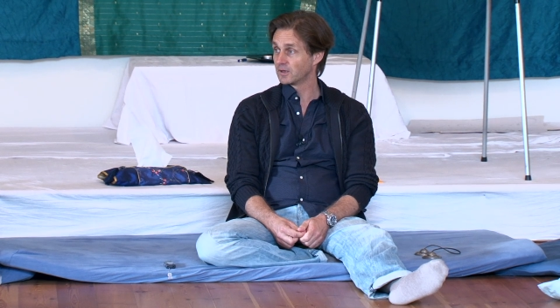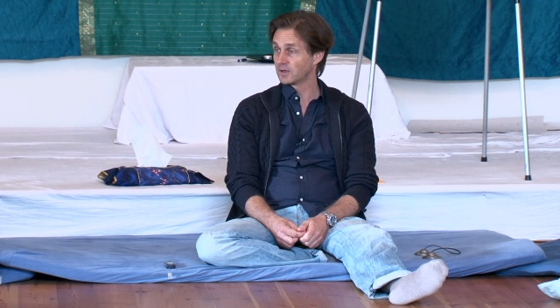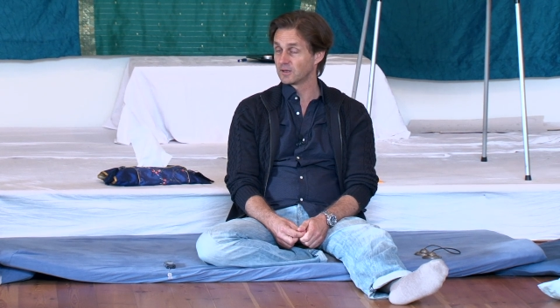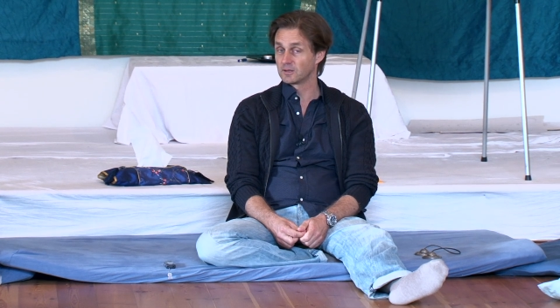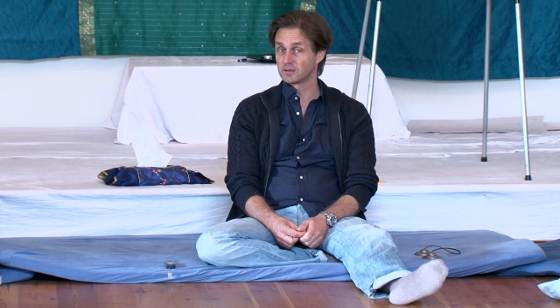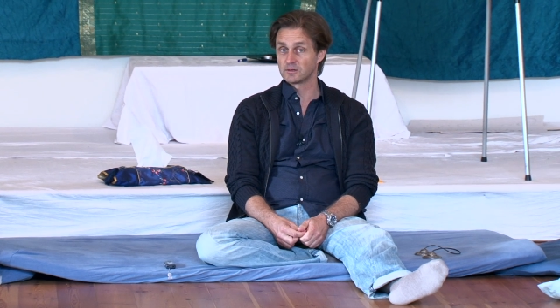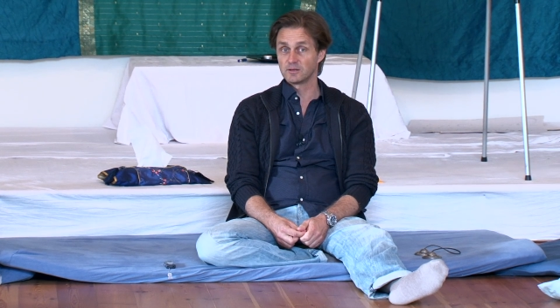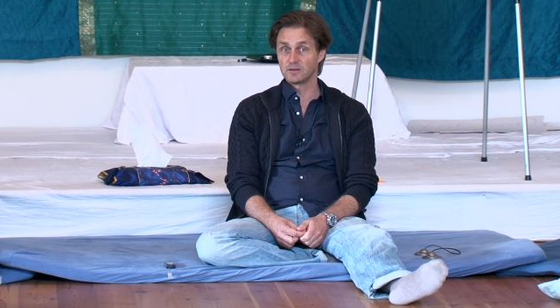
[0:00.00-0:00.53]

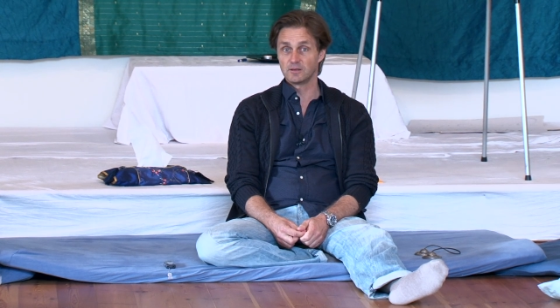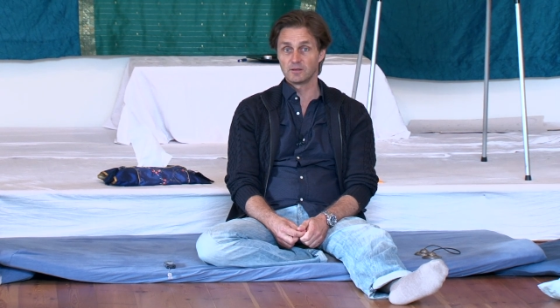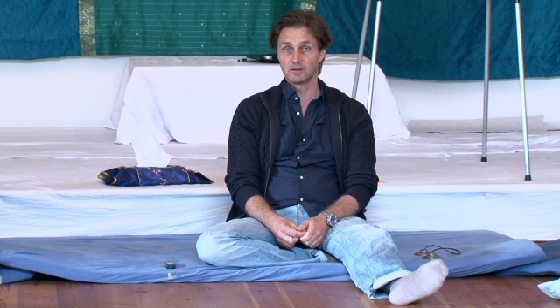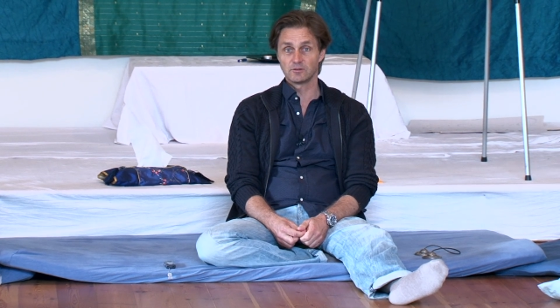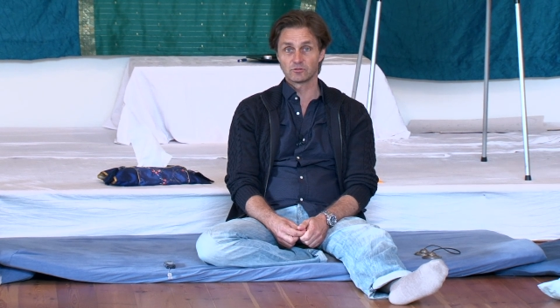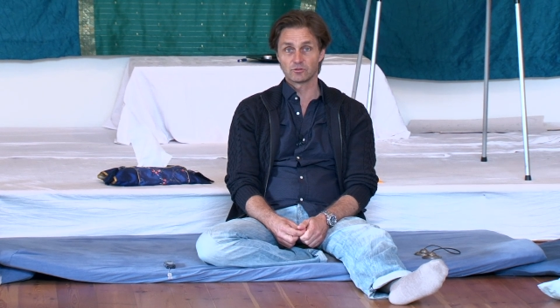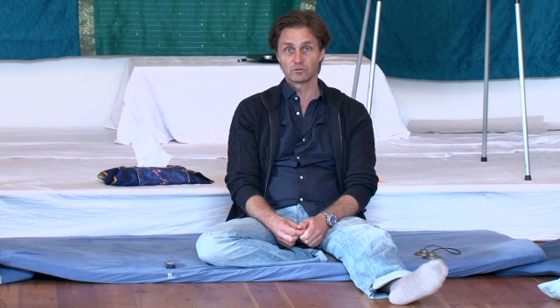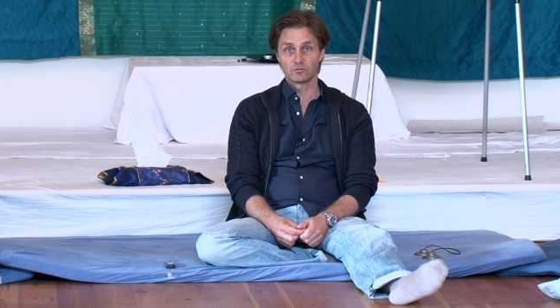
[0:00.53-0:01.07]
And he
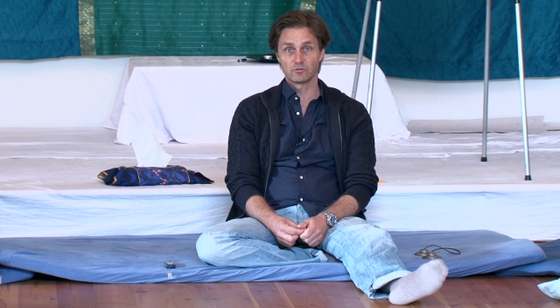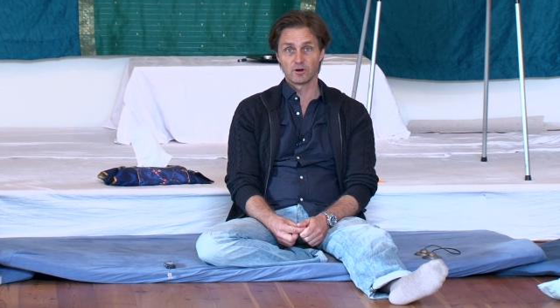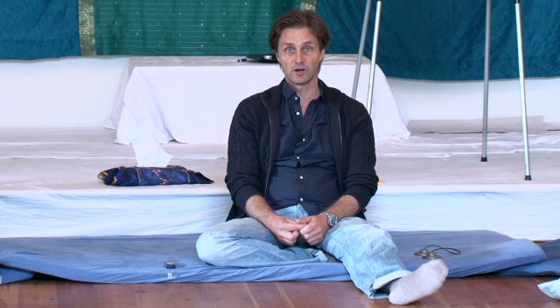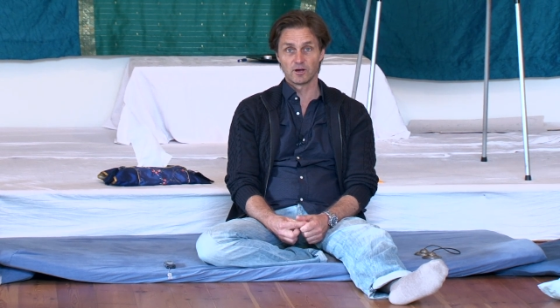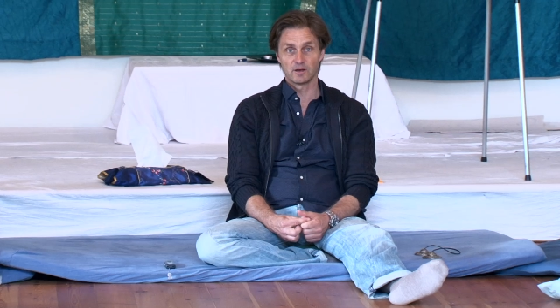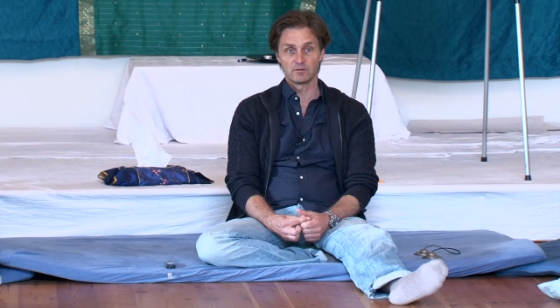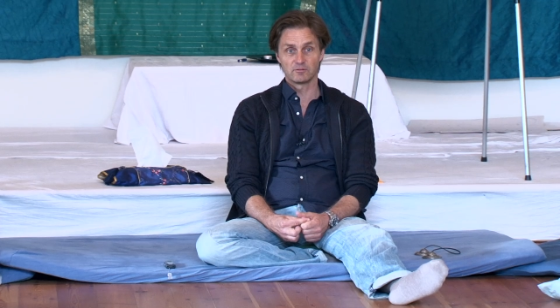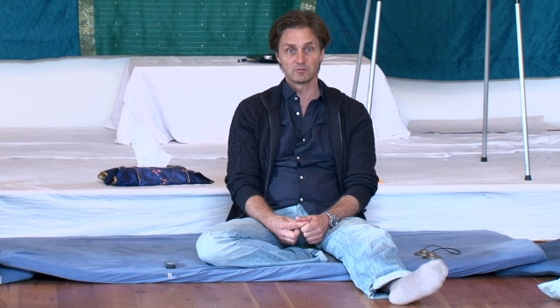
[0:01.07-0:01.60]

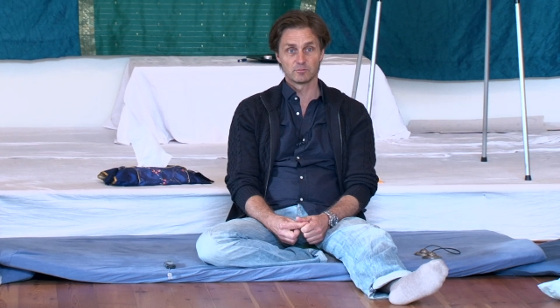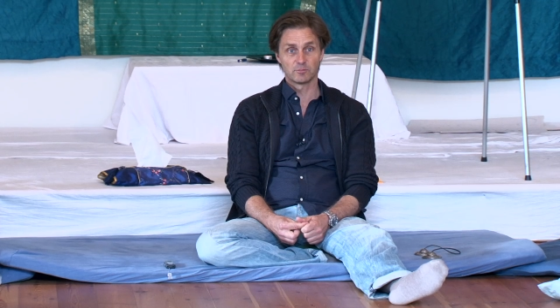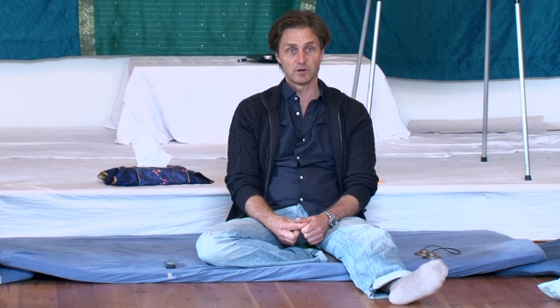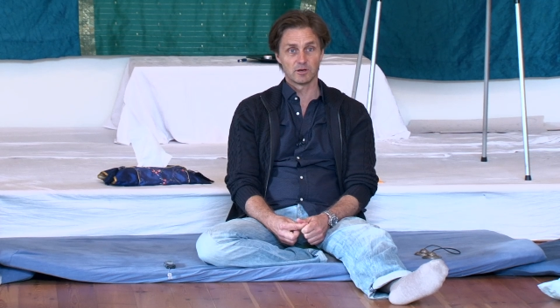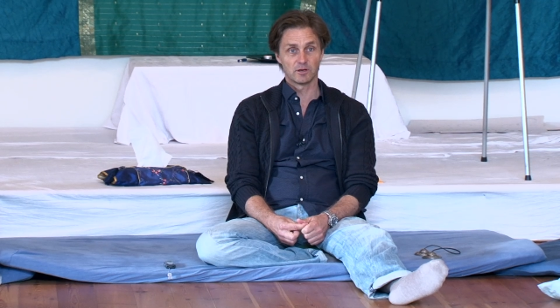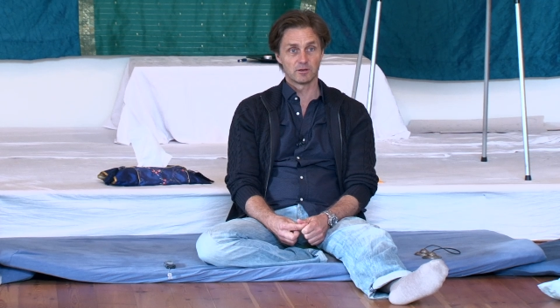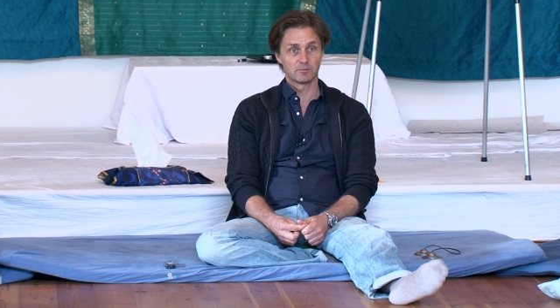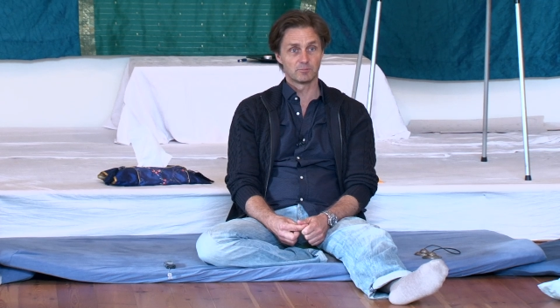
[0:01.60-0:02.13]
survived
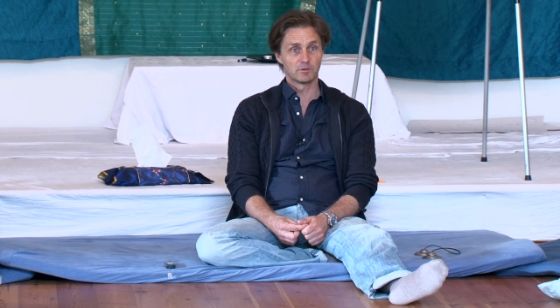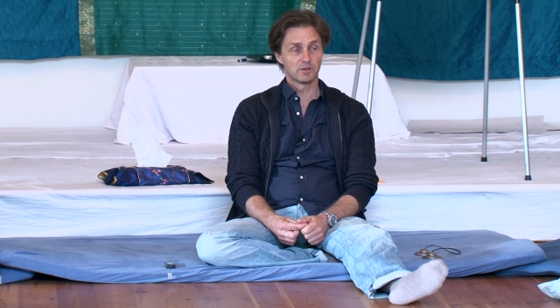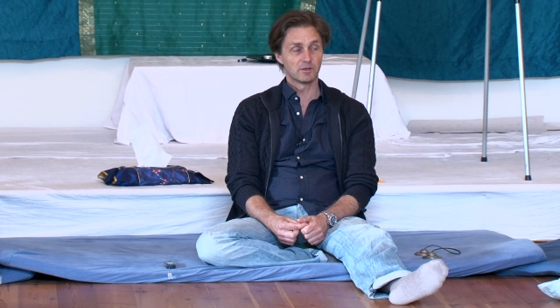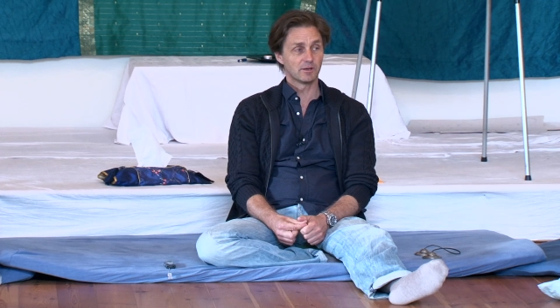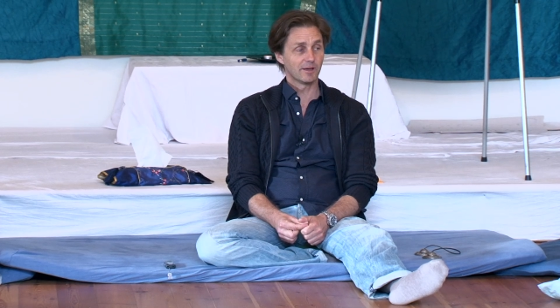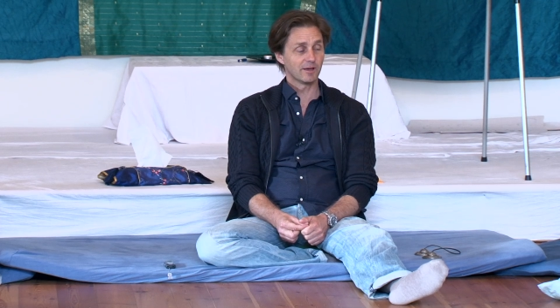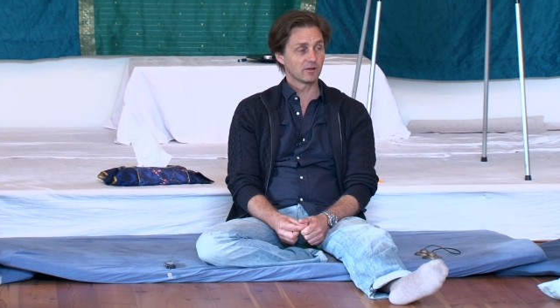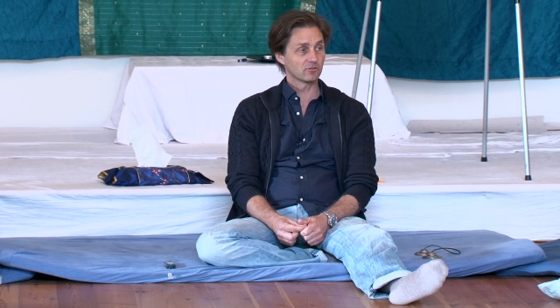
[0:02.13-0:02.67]
by
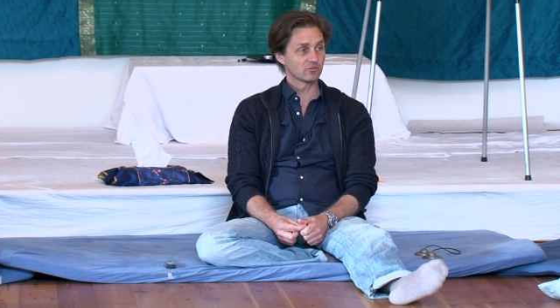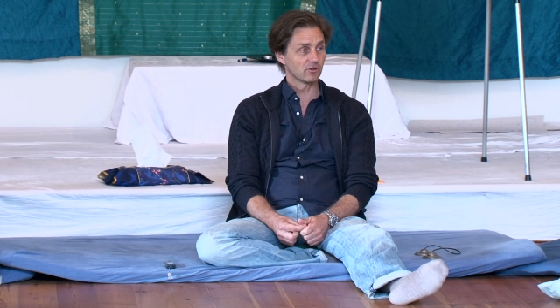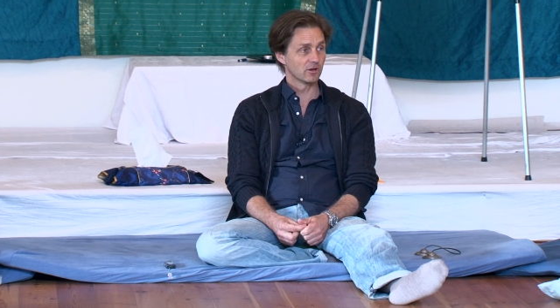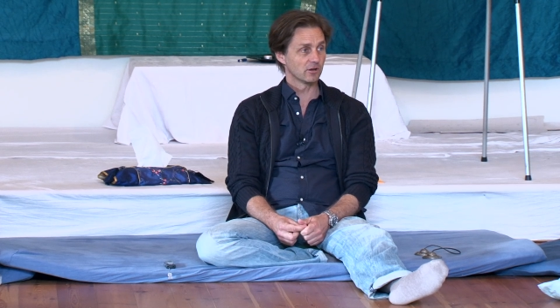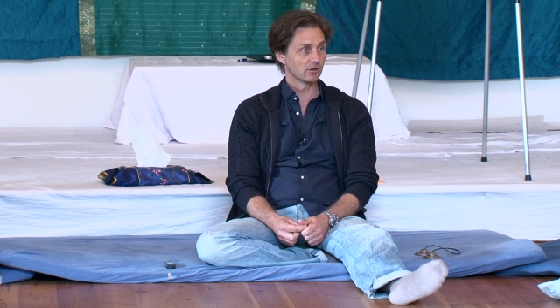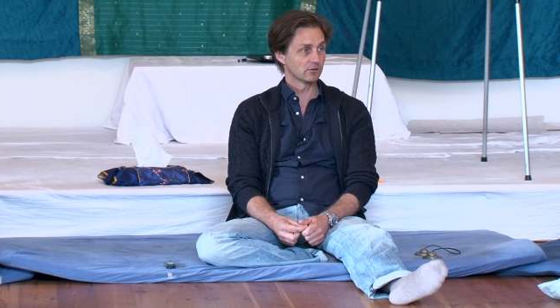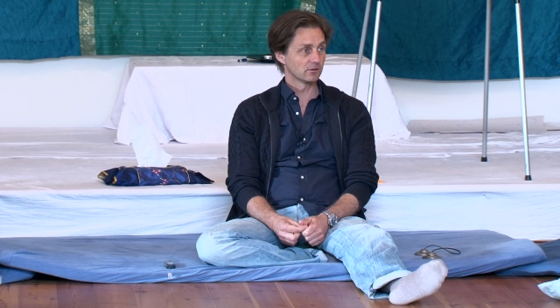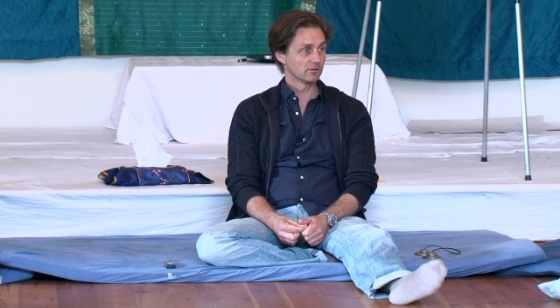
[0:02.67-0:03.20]
being
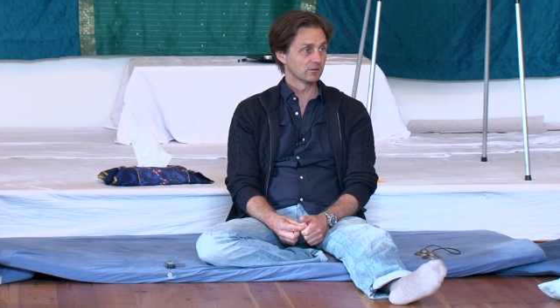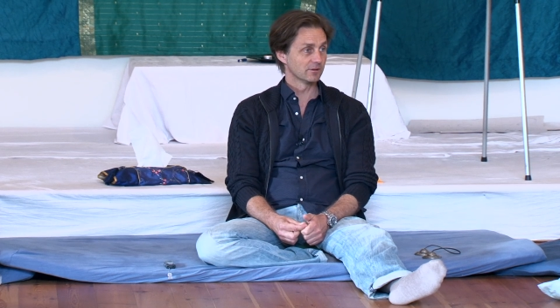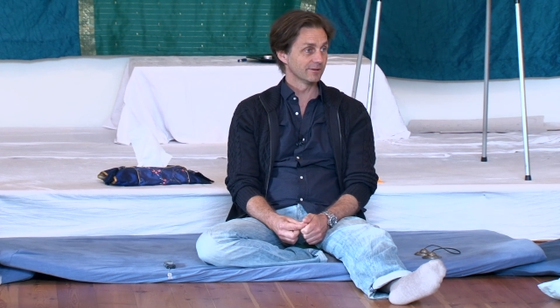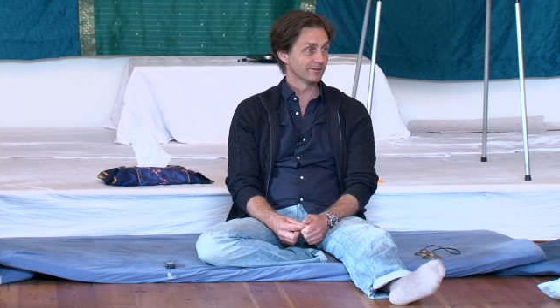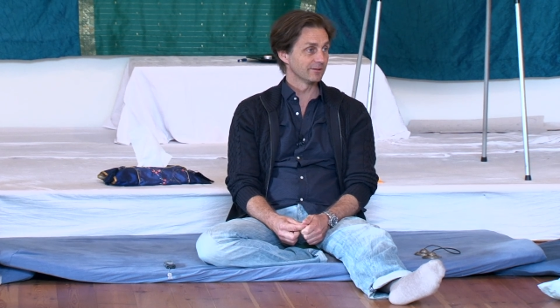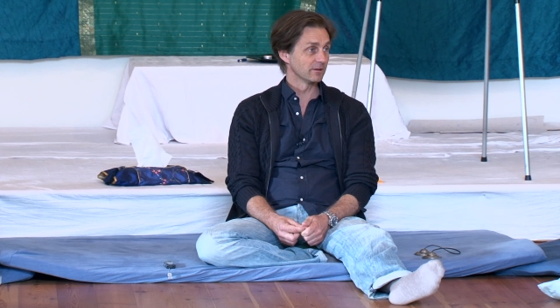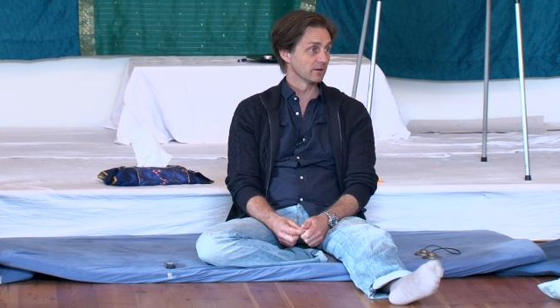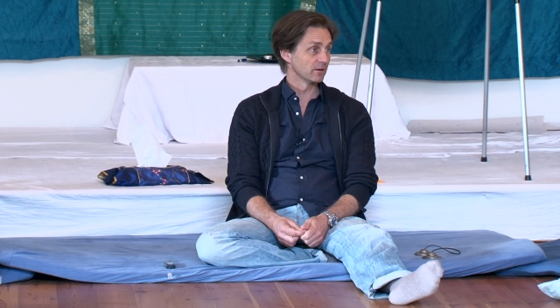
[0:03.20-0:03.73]
exiled in
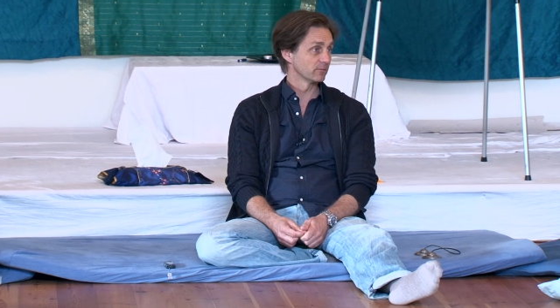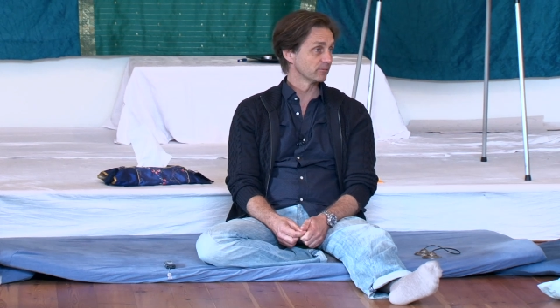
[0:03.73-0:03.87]
India,